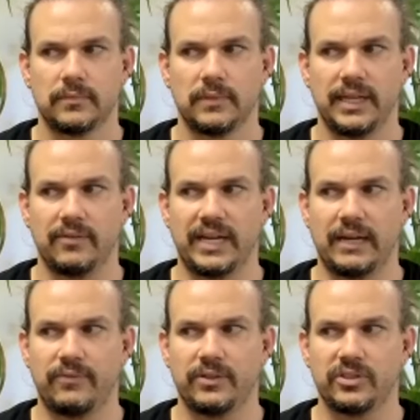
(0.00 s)
Now, if
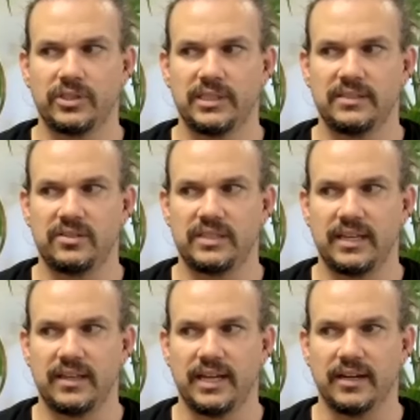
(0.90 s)
that feels good, stay
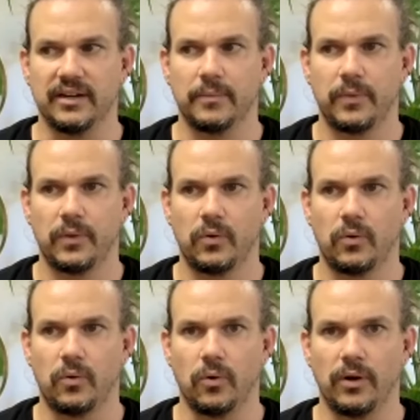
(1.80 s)
there.
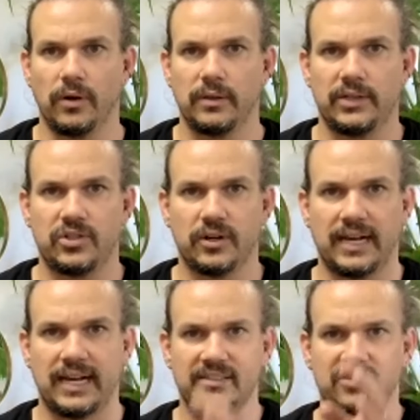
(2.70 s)
Or let your
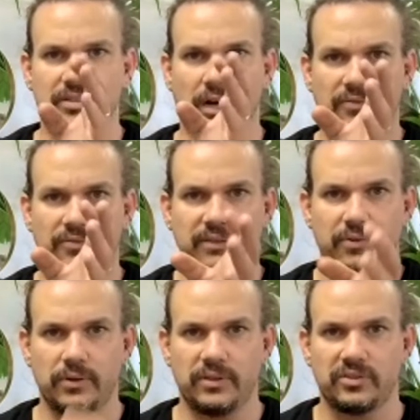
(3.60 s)
eyes softly
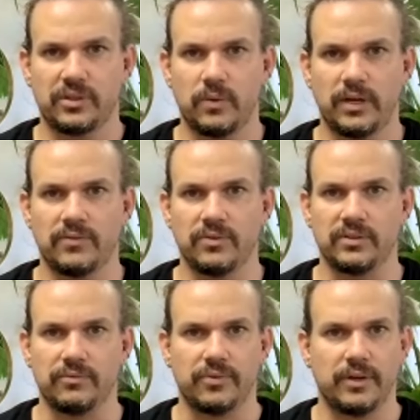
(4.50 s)
focus on whatever's
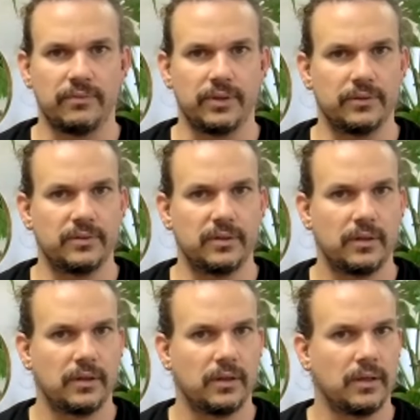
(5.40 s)
in front of you.
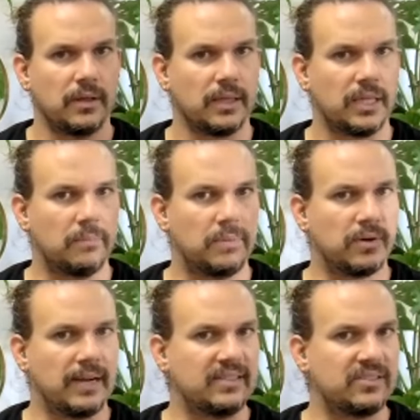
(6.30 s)
Keep your
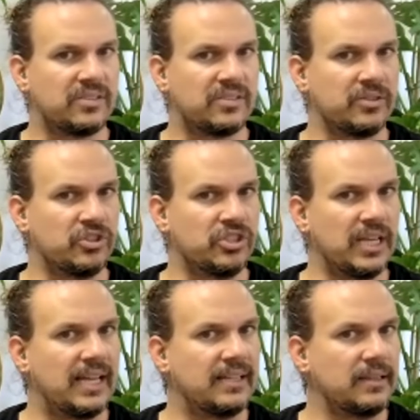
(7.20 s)
eyes
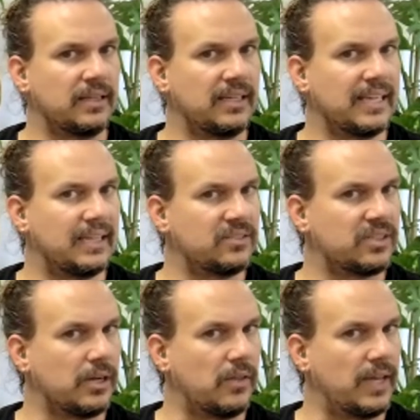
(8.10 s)
gently gazing
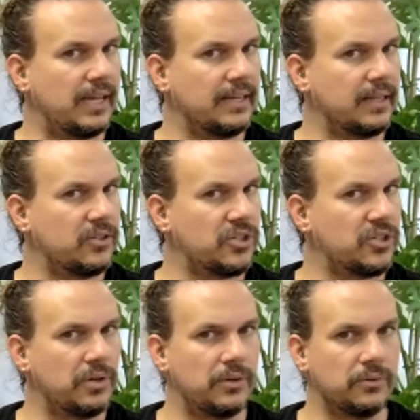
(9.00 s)
on that and let your
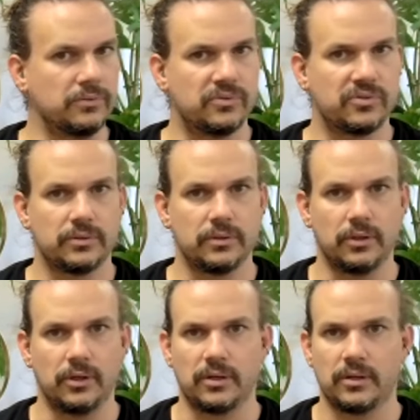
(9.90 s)
nose
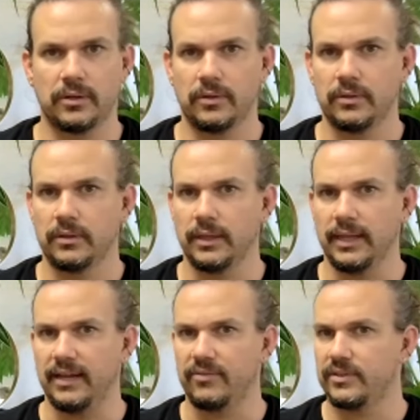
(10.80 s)
look
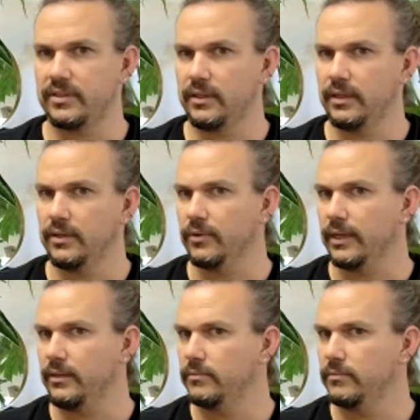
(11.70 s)
left and right.